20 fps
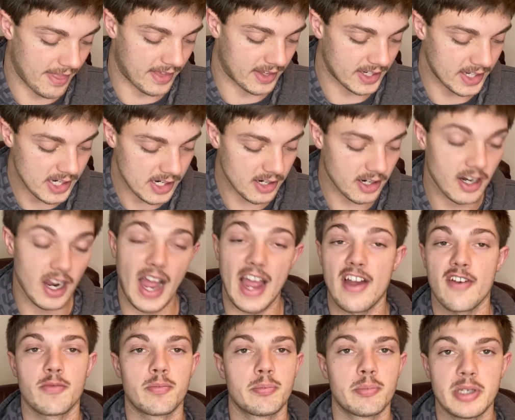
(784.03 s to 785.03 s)
then here I
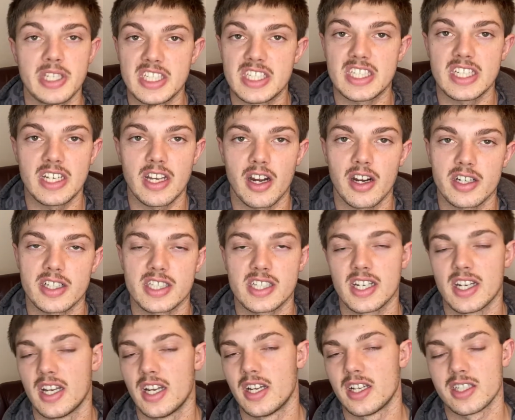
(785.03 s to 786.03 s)
have PC cards.
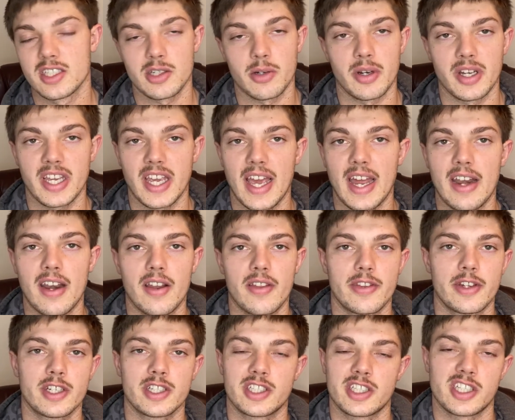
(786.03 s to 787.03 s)
So again,
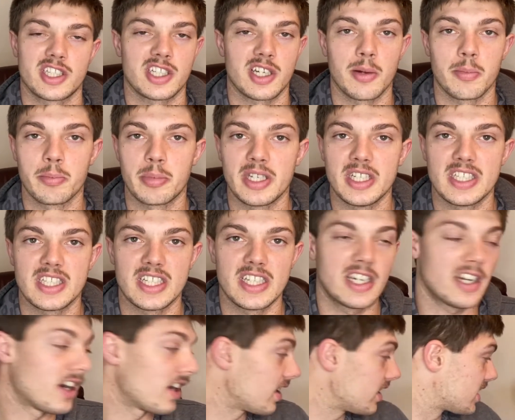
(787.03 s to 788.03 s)
there's just some PC
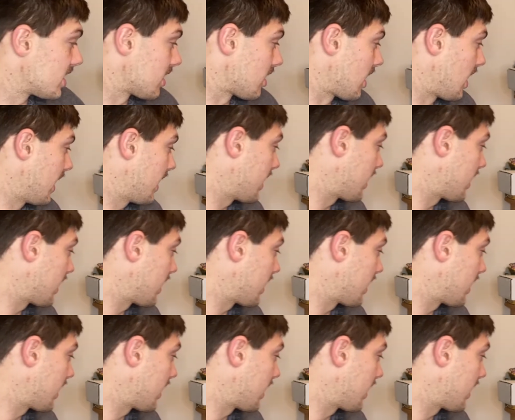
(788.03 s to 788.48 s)
cards like,